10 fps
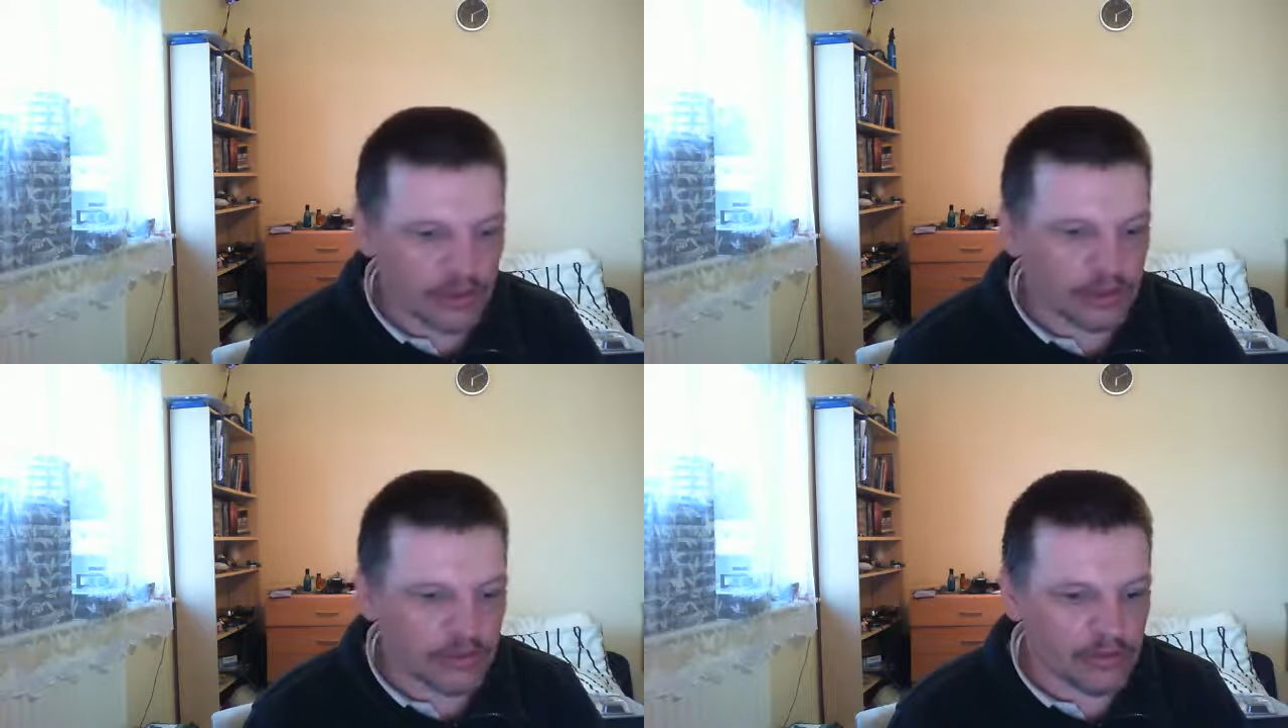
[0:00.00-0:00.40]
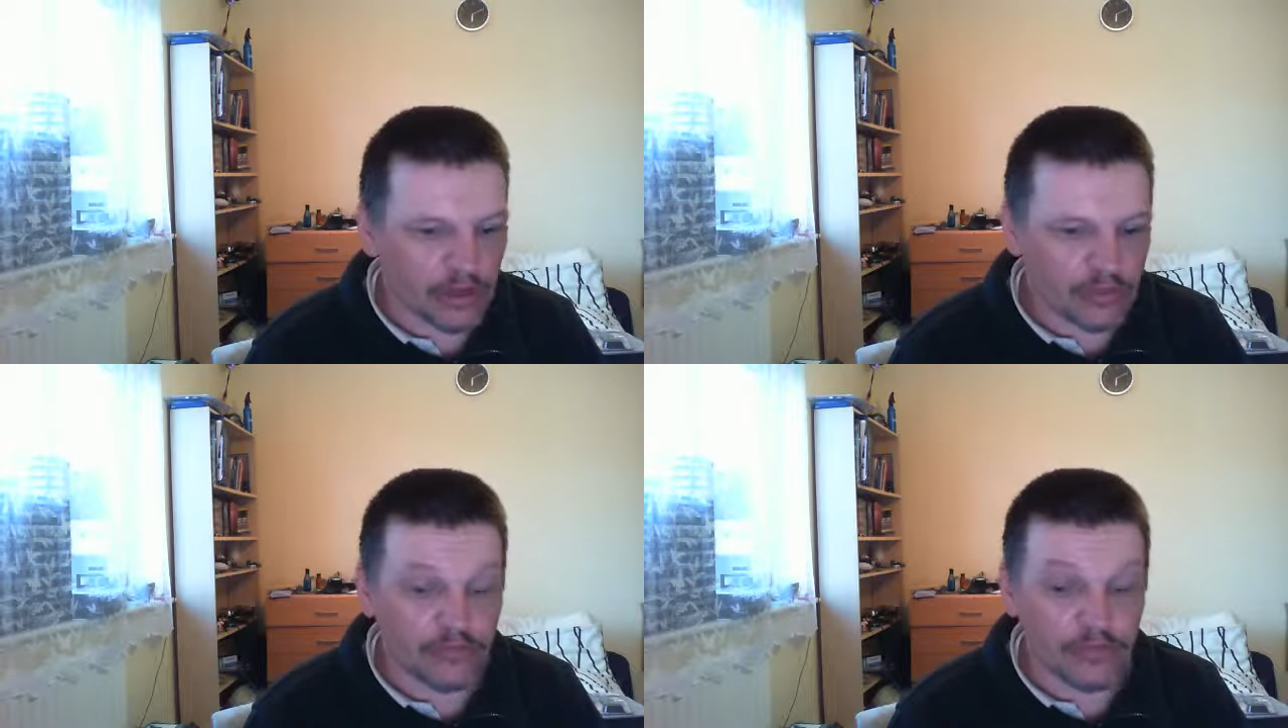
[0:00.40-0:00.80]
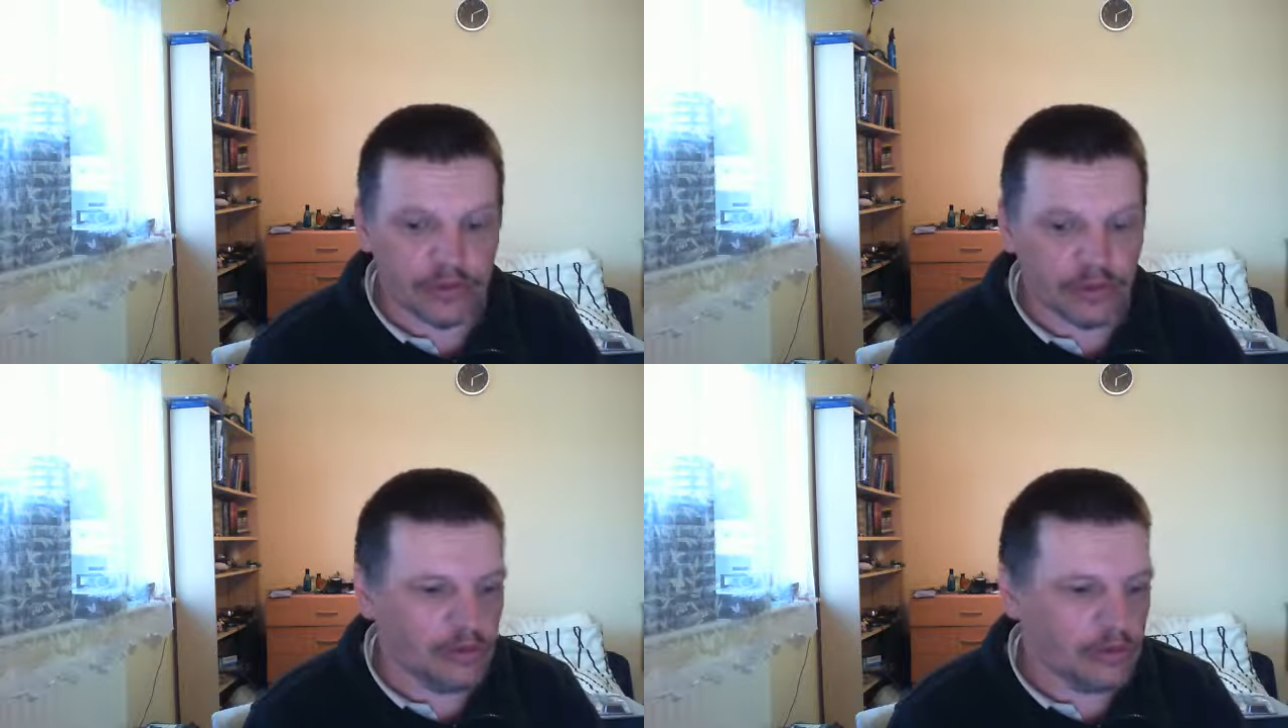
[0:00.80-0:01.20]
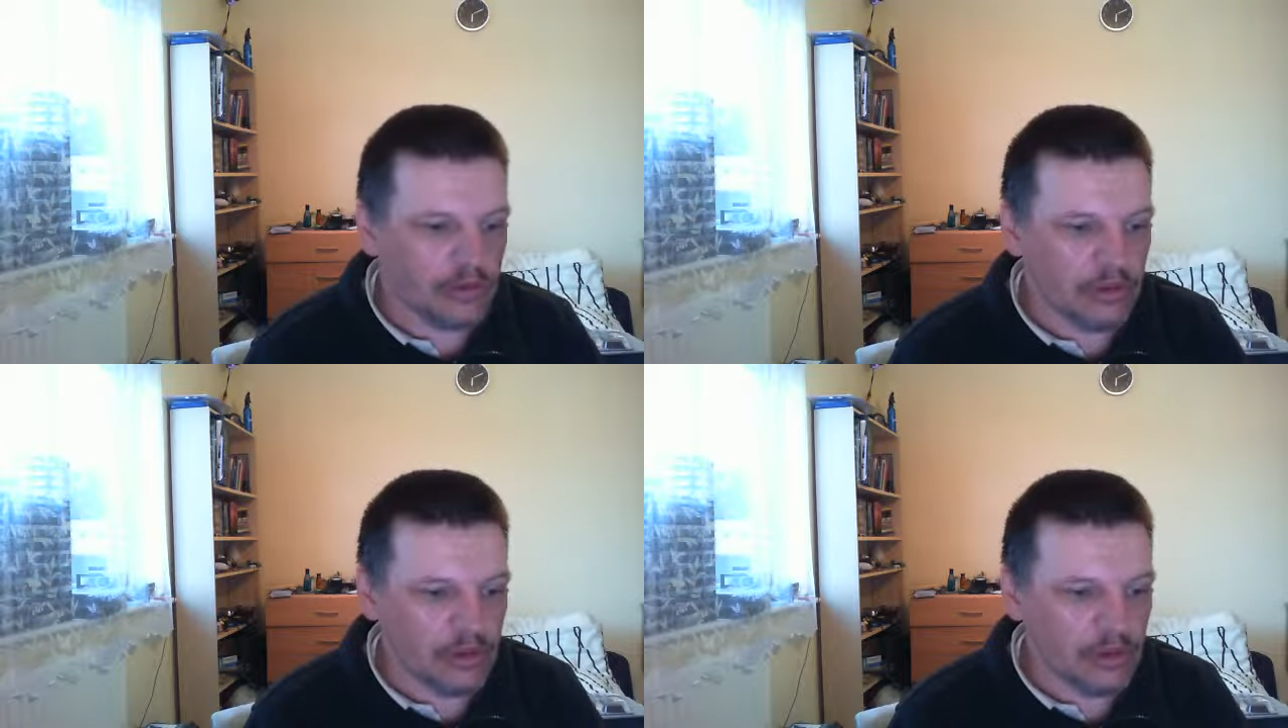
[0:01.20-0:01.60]
and hopefully
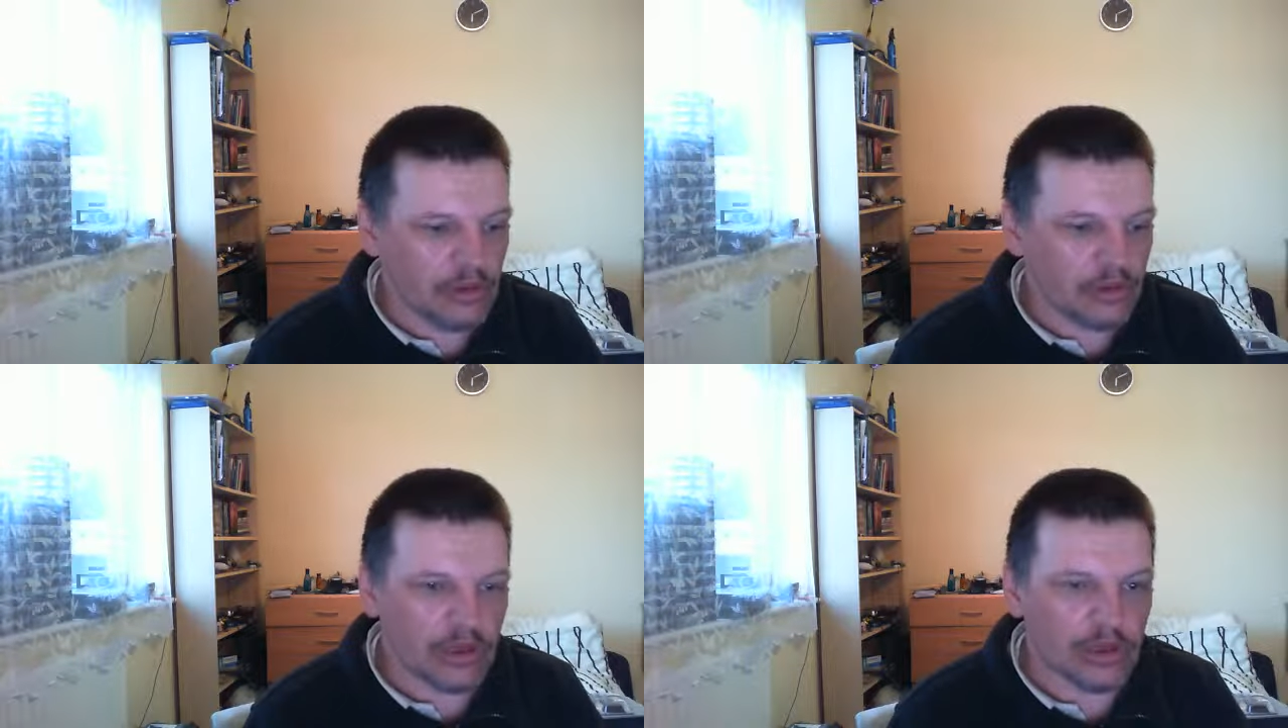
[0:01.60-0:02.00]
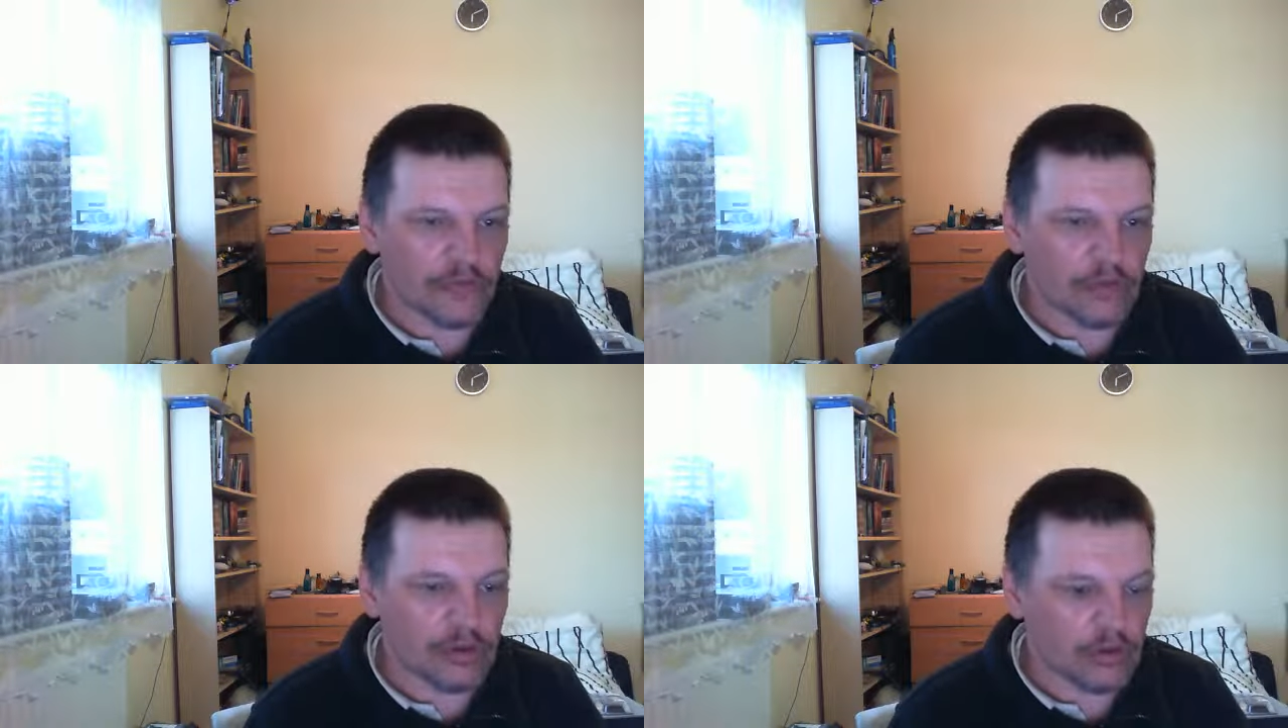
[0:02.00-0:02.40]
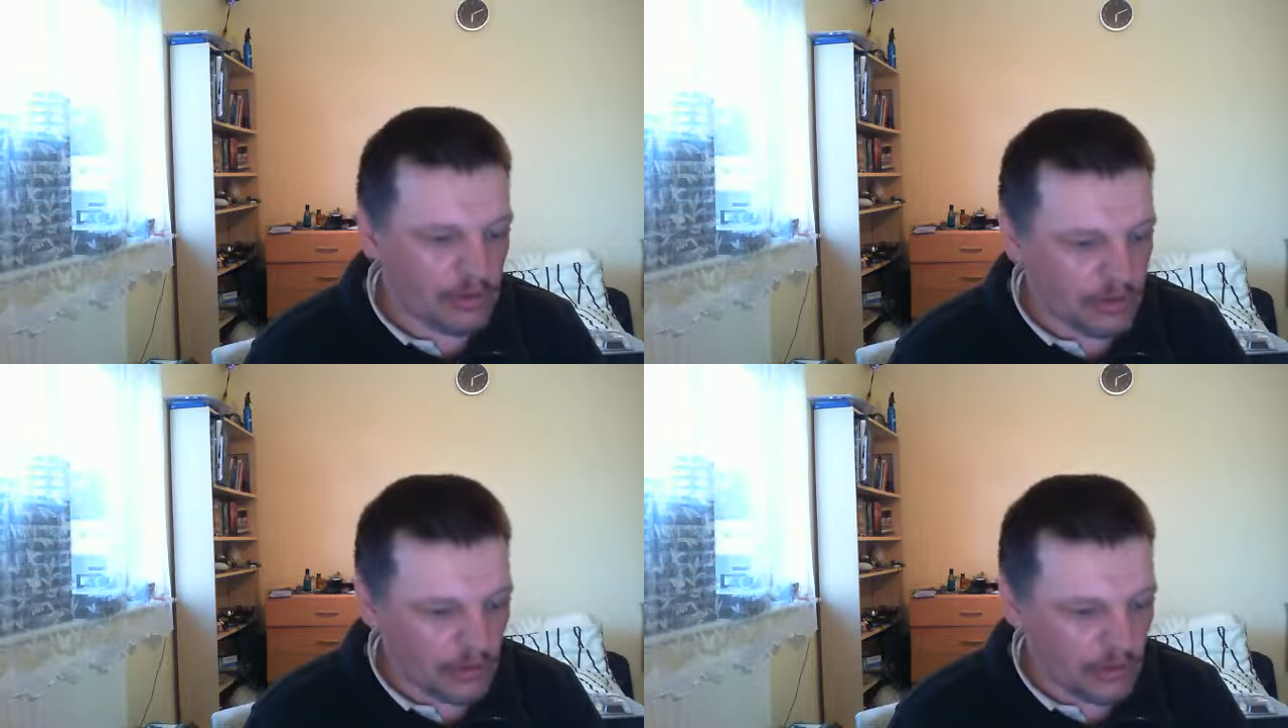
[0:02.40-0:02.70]
you'll have